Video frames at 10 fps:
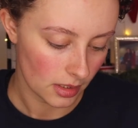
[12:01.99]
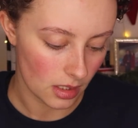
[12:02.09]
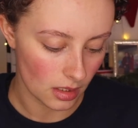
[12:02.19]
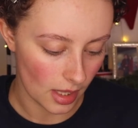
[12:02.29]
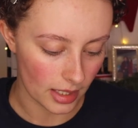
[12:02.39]
And
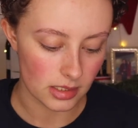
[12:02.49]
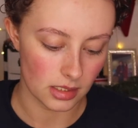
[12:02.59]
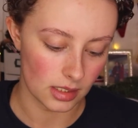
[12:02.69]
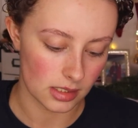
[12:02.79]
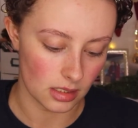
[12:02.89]
then the last
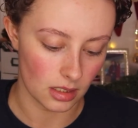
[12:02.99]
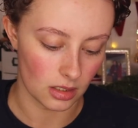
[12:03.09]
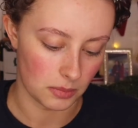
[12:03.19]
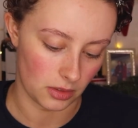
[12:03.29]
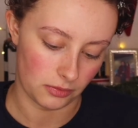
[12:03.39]
thing is
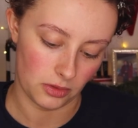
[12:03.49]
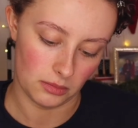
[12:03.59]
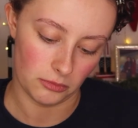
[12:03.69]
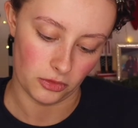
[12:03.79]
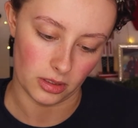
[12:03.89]
another
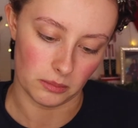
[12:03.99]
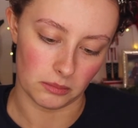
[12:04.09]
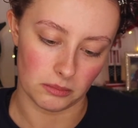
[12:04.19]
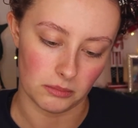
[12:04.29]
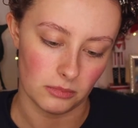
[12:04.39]
perfume
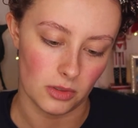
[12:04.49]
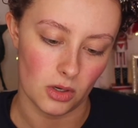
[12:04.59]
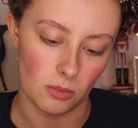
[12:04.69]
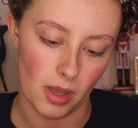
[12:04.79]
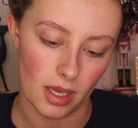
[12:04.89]
from
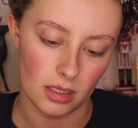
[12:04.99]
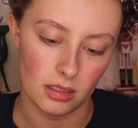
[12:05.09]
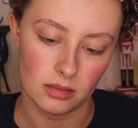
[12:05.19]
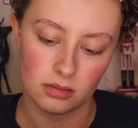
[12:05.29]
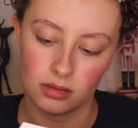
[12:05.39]
Nomad.
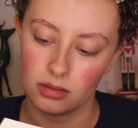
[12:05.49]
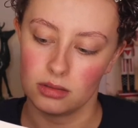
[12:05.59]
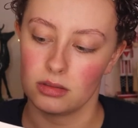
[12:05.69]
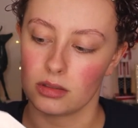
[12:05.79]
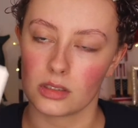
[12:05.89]

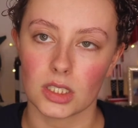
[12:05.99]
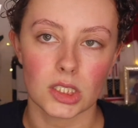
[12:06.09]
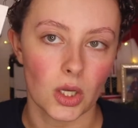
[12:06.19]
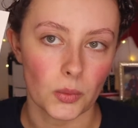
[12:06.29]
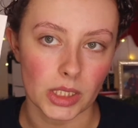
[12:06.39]

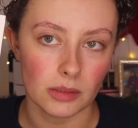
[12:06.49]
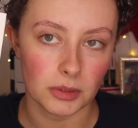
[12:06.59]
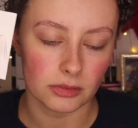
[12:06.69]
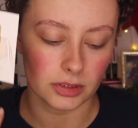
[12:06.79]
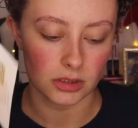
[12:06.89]
Chloe
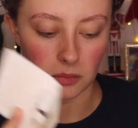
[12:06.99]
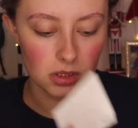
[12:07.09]
perfume.